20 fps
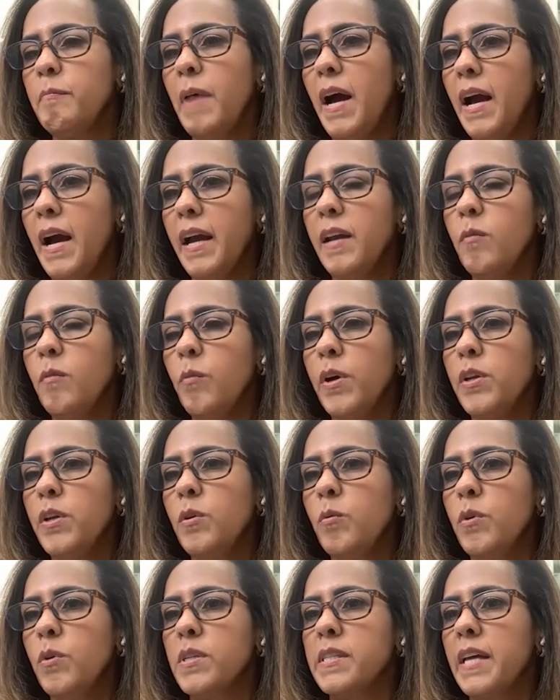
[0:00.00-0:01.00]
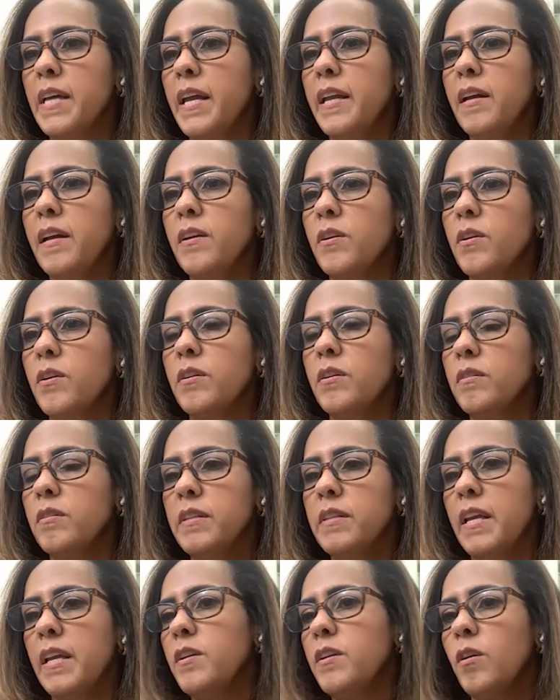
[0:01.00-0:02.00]
mind when you were setting
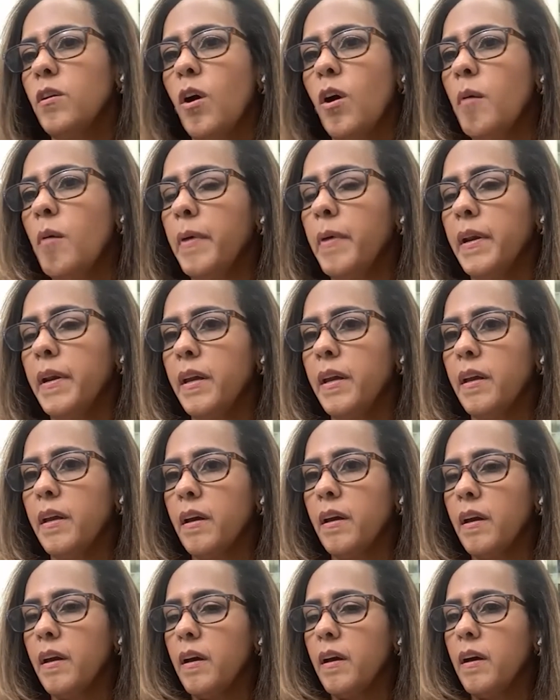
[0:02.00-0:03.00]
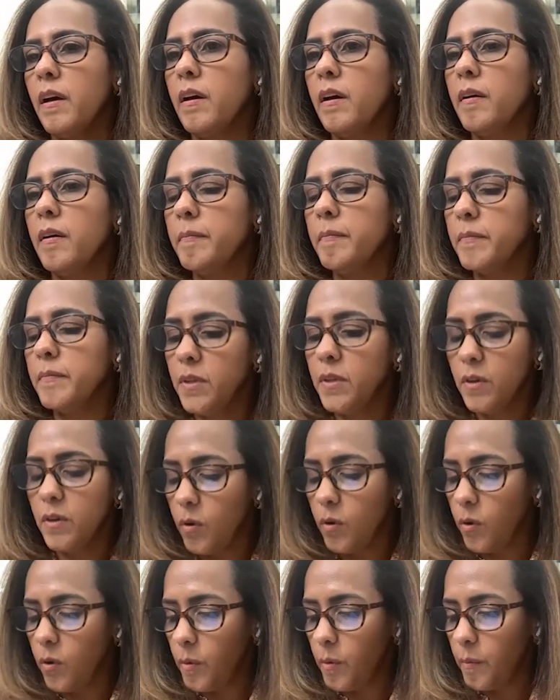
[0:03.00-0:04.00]
your company,
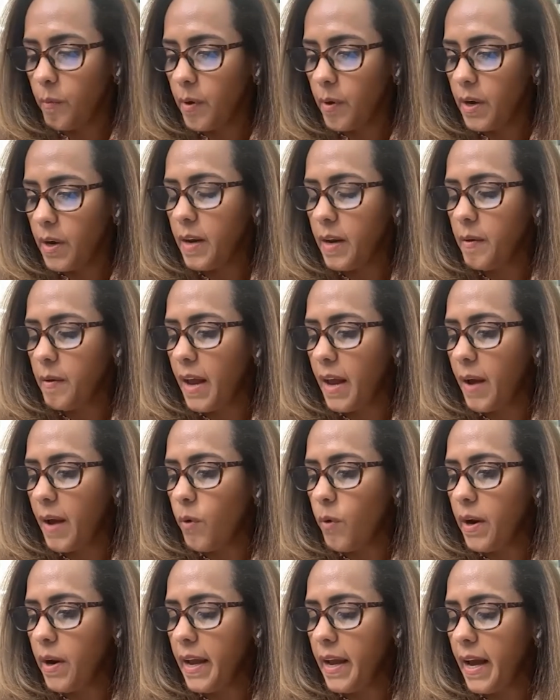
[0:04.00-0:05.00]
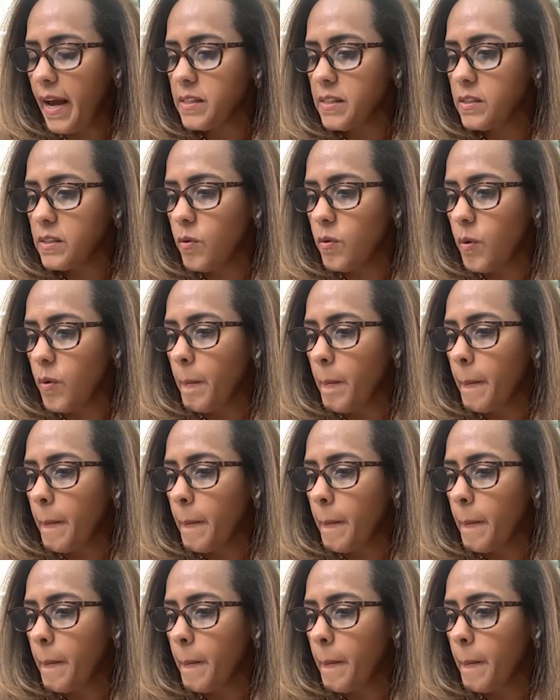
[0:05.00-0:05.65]
I want to ask you,